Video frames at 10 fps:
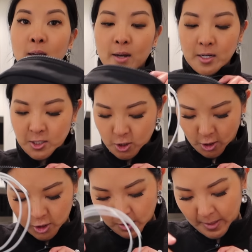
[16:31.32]
I need to
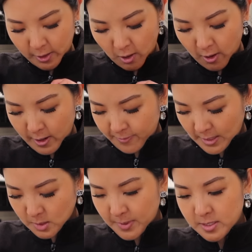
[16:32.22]
charge it in my car, and
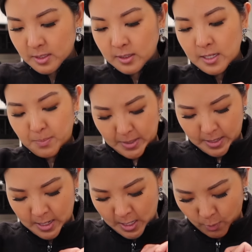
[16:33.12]
that's basically it.
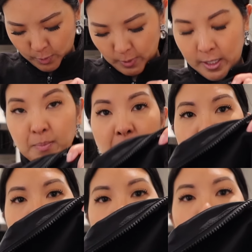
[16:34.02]
But would recommend
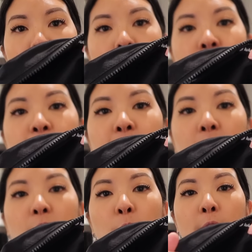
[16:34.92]
this little
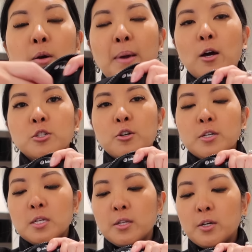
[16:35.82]
go-getter pouch. There
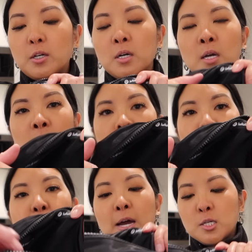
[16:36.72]
is a little
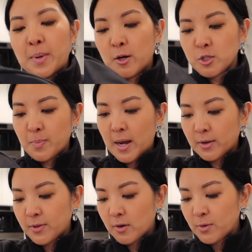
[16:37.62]
mesh pouch
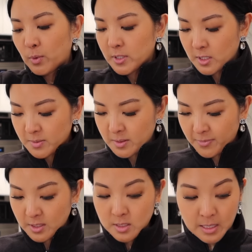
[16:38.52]
back there if you want to keep
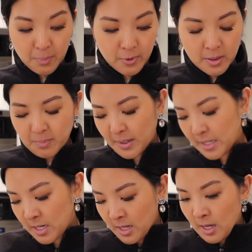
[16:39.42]
something separate,
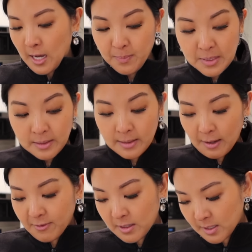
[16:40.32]
but I've been
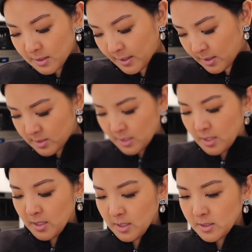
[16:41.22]
loving it, and like I
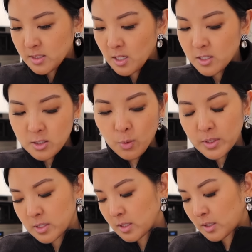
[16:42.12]
said, it's so
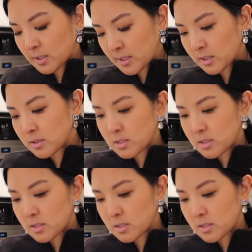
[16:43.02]
easy to clean.